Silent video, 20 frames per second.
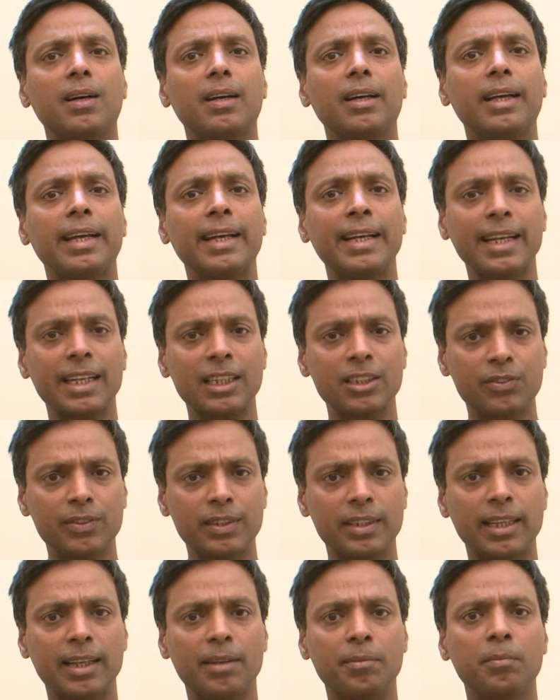engage
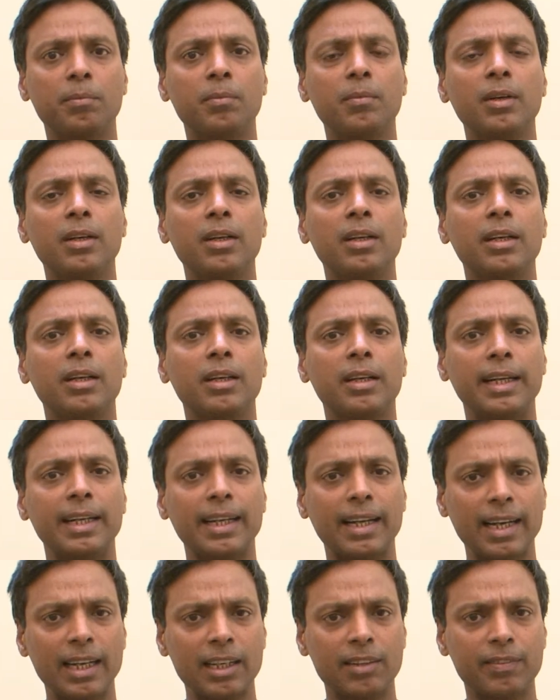with them,
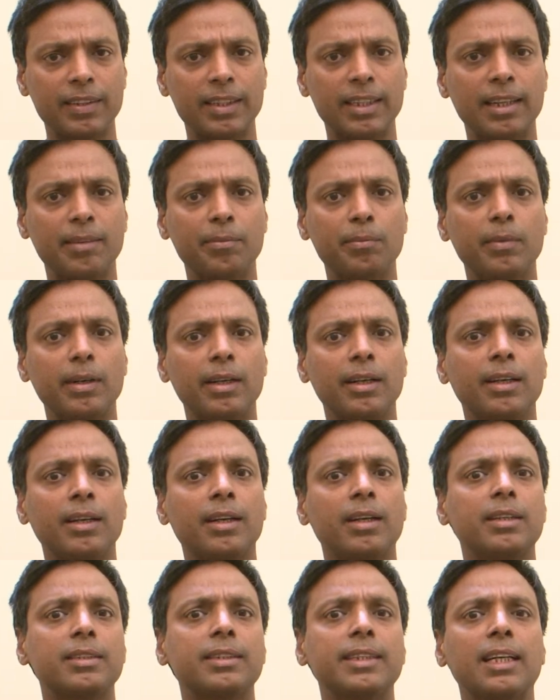interact with them,
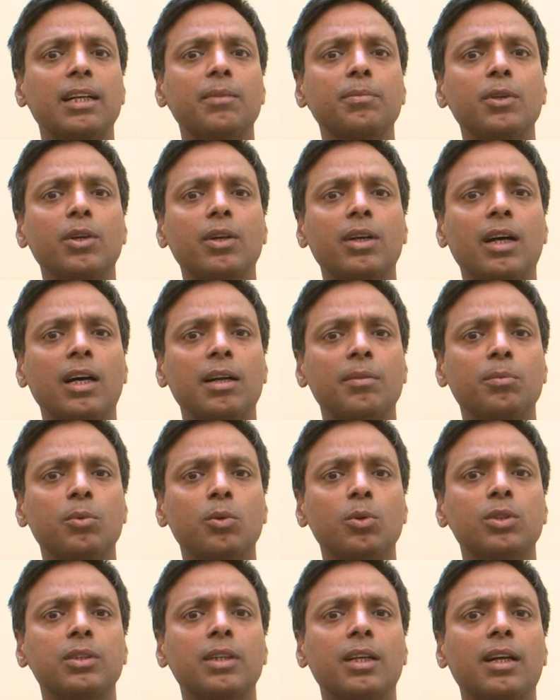and set up your
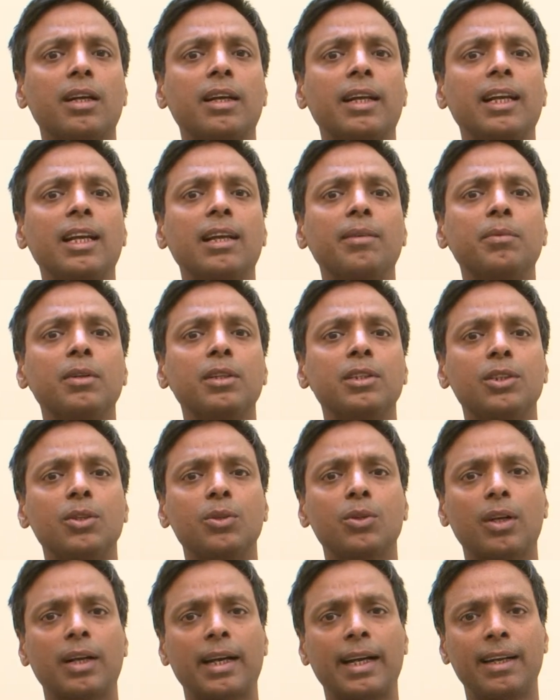carpools and enables you
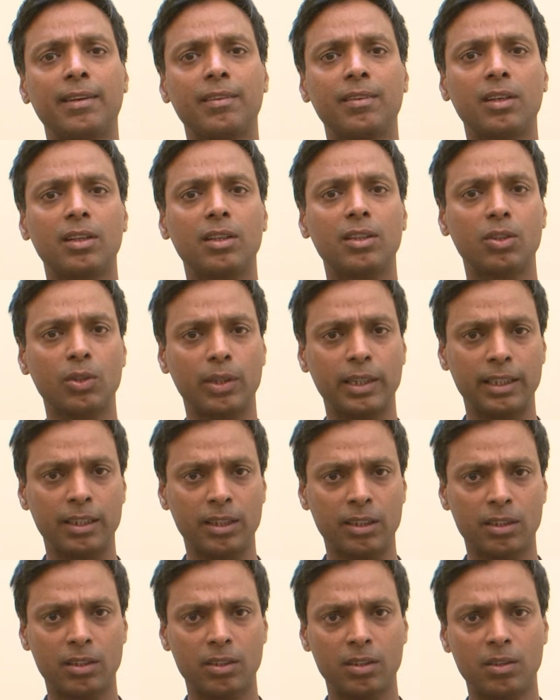to ride
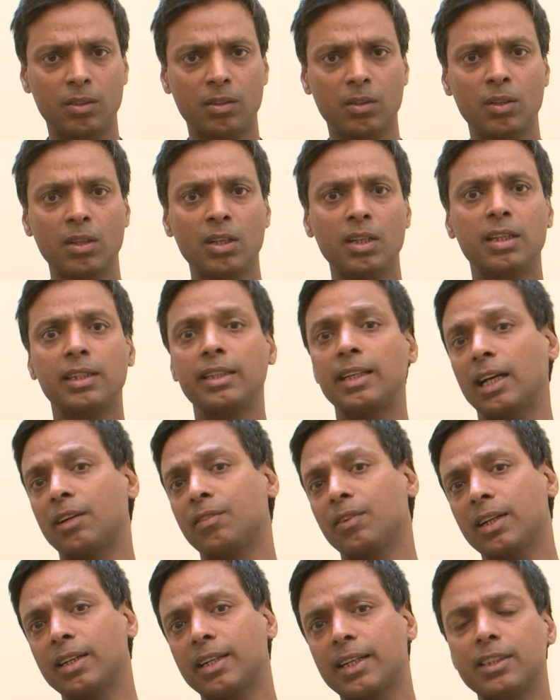together. The
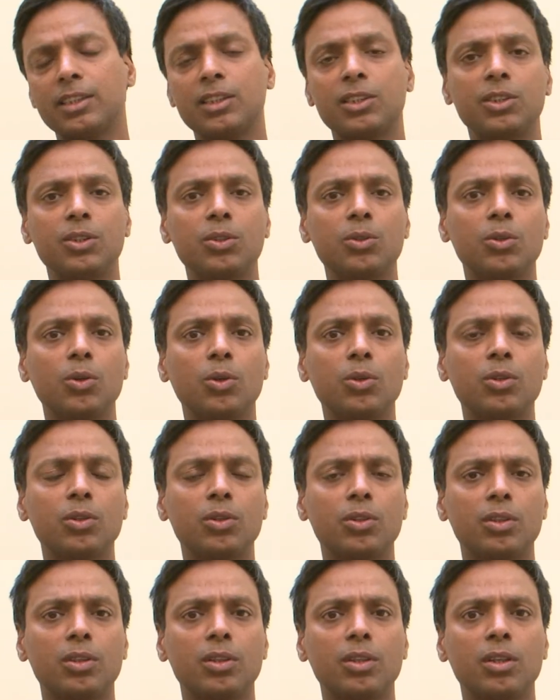advantage is you don't
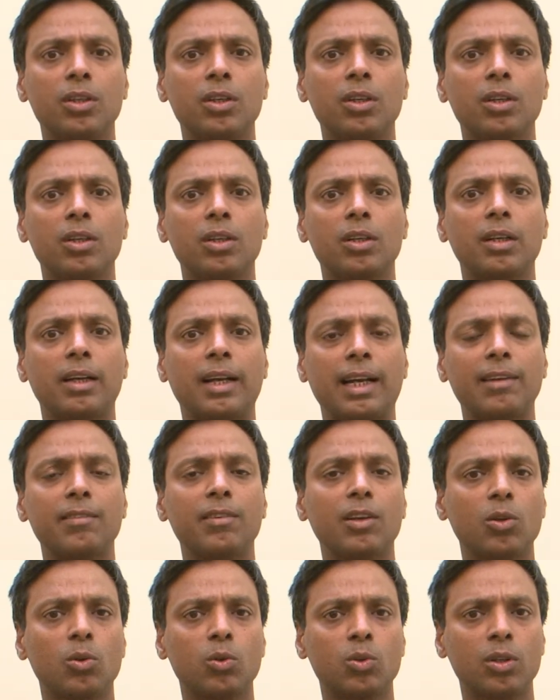drive
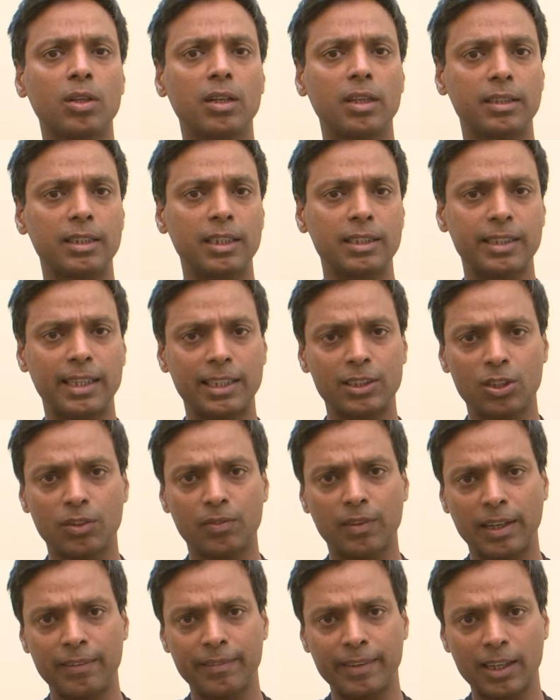alone, the stress of
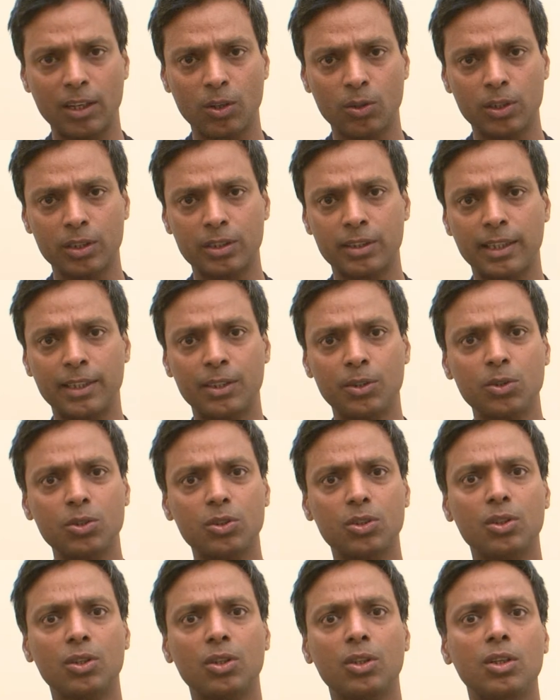driving alone is
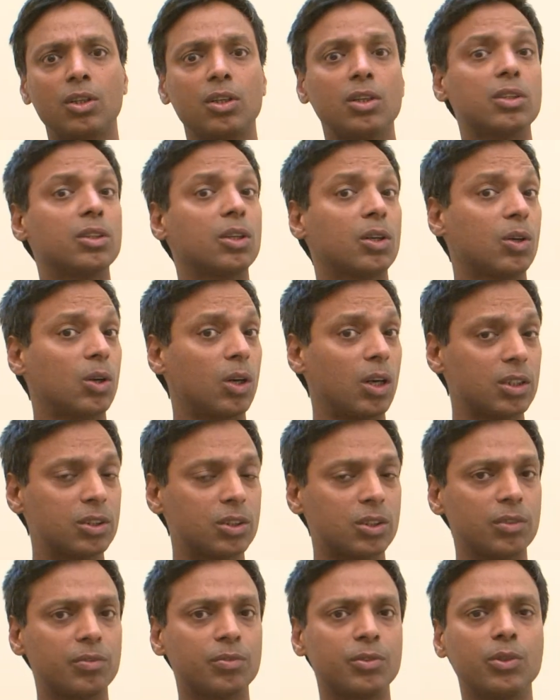reduced. The
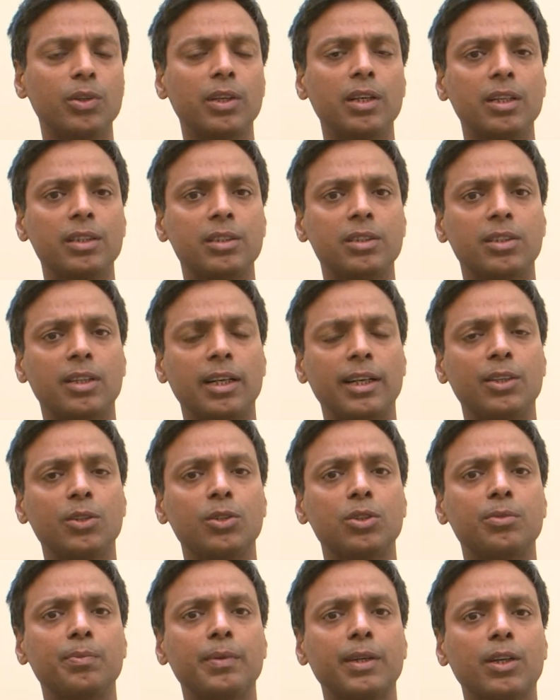cost of fuel is
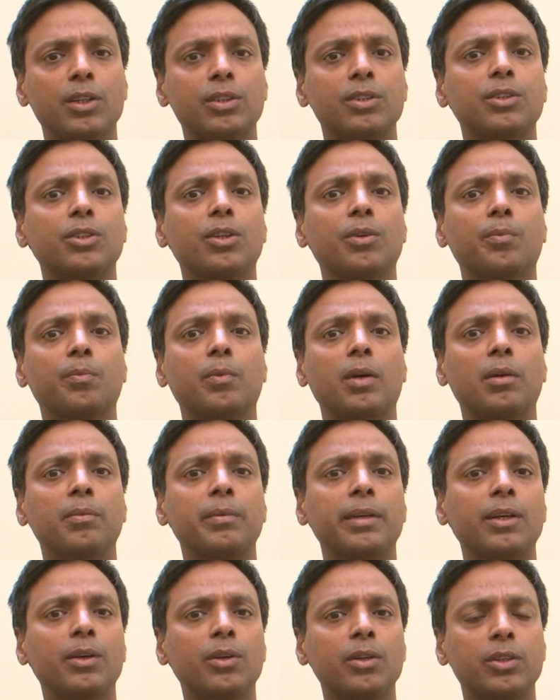reduced because you're
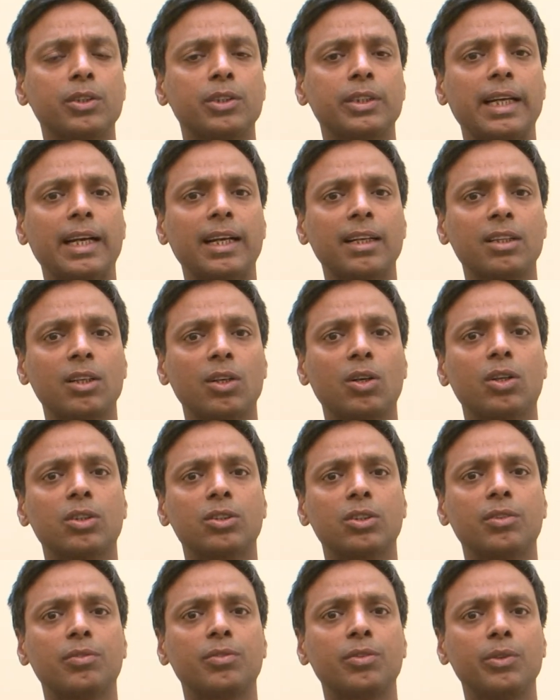probably going to share the
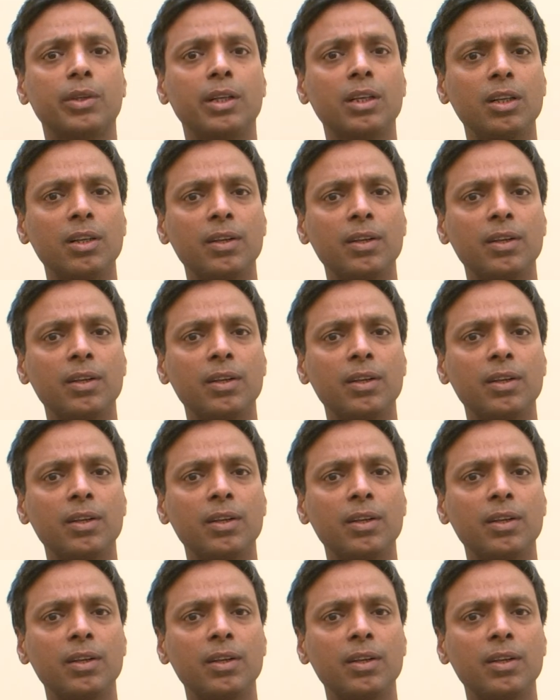cost of fuel,